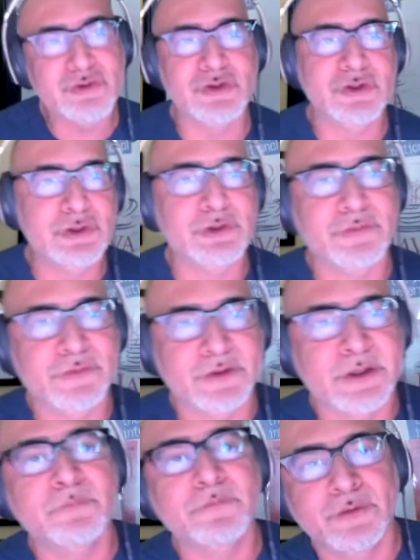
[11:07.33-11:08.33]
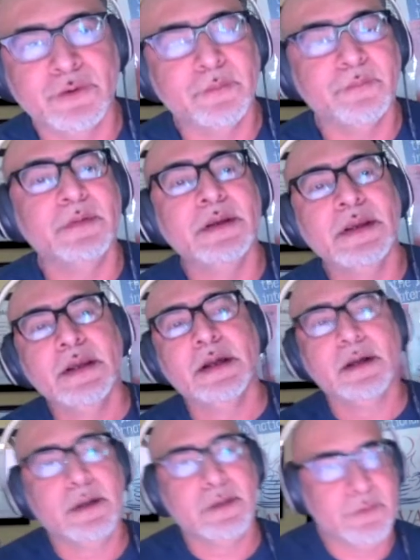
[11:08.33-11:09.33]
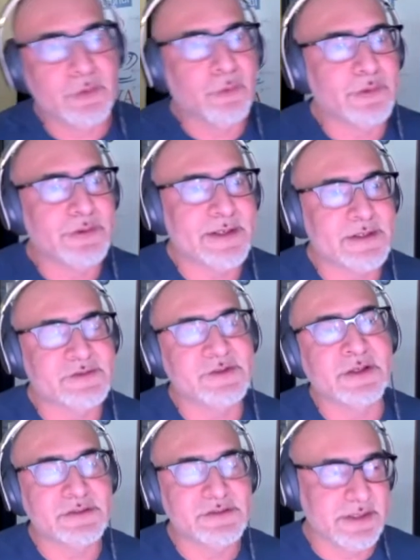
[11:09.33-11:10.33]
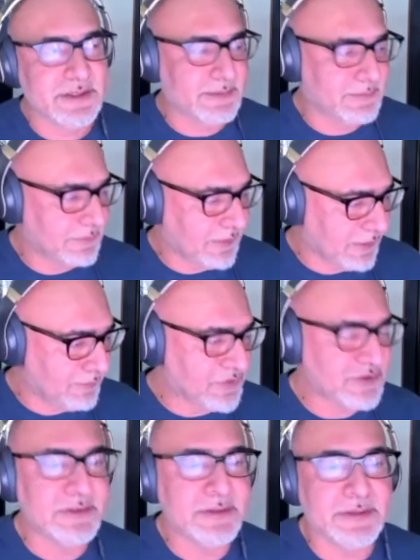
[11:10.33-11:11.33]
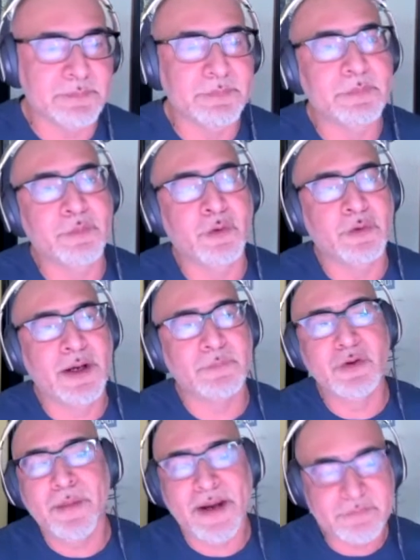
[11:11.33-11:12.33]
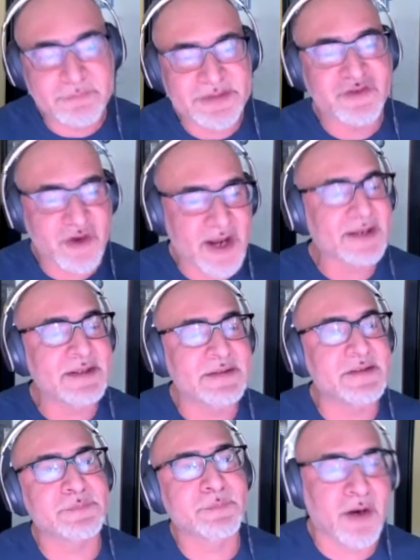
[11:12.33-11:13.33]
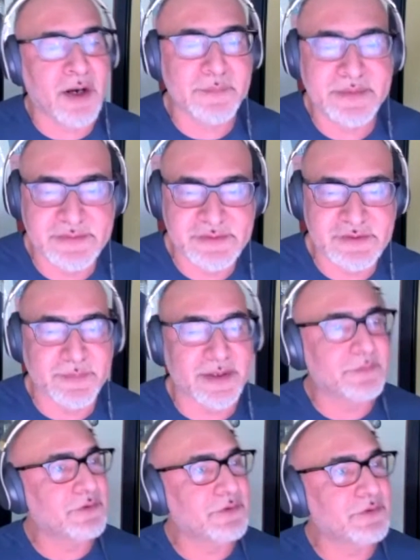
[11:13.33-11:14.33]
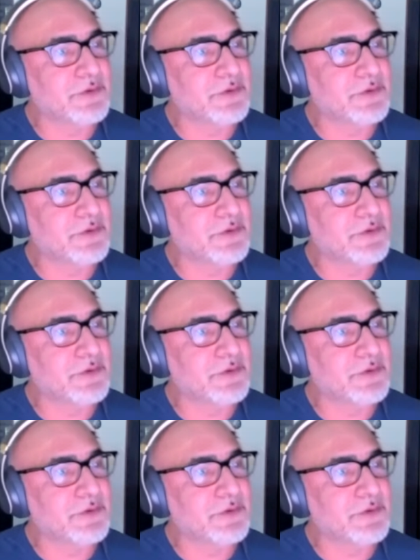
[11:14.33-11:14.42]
you if you come from the old data science and machine learning program. You might be tracking these parameters. You might be using